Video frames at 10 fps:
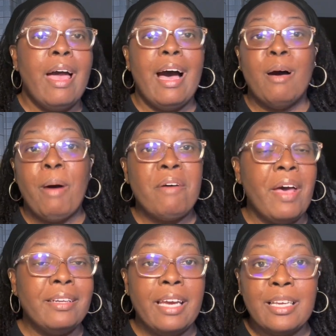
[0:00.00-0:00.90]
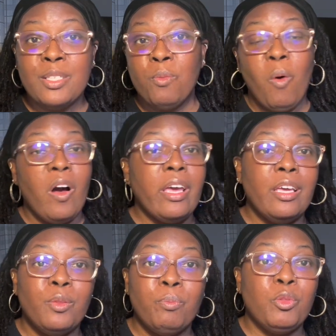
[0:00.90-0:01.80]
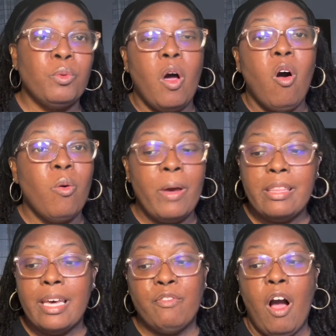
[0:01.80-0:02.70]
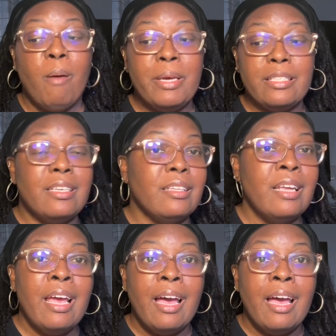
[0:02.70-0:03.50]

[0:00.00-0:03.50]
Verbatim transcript: Um, I've had guests walking through the hallway that have commented